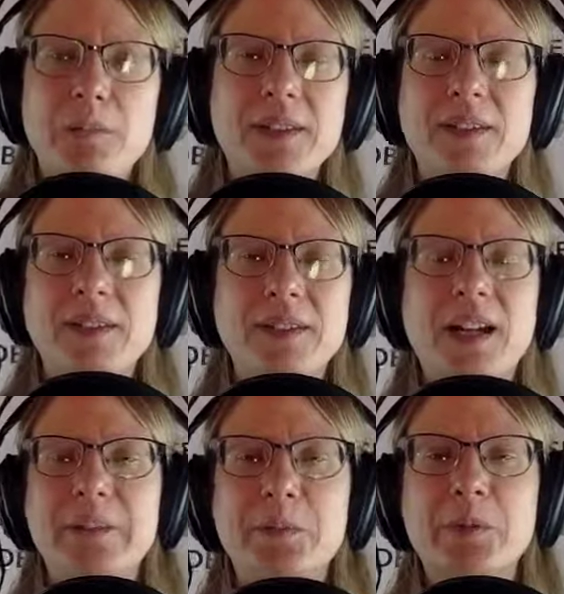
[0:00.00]
business and
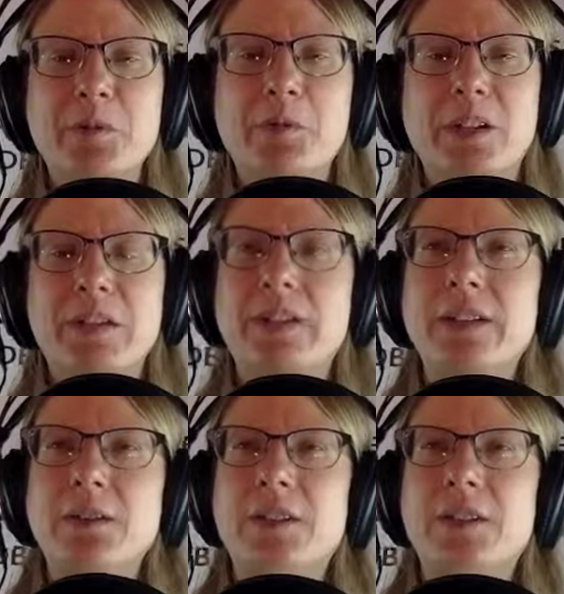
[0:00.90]
entrepreneur for a while, then you